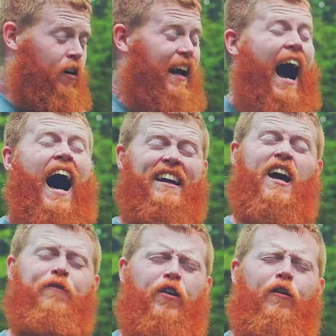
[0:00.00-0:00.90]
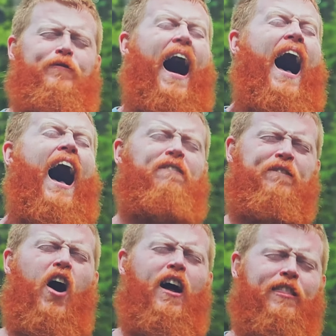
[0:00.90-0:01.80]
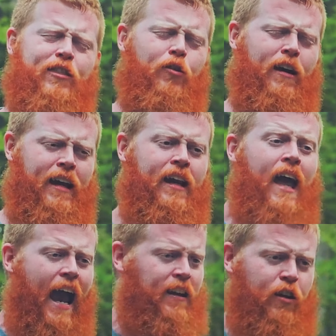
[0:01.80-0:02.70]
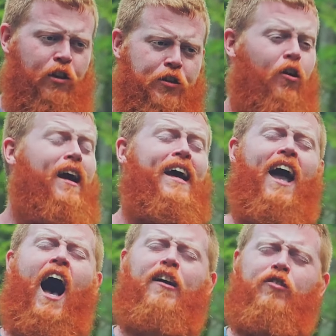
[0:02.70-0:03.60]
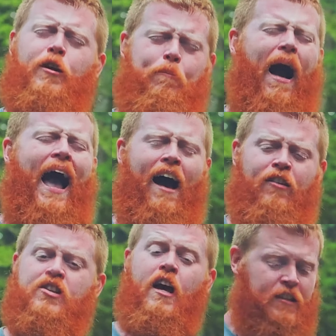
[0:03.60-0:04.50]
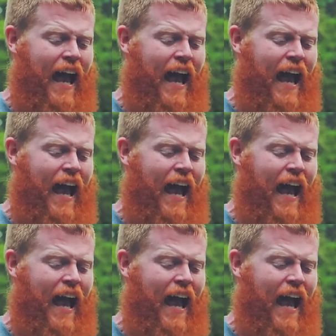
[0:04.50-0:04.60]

Well, God, if you're five foot three and you're 300 pounds,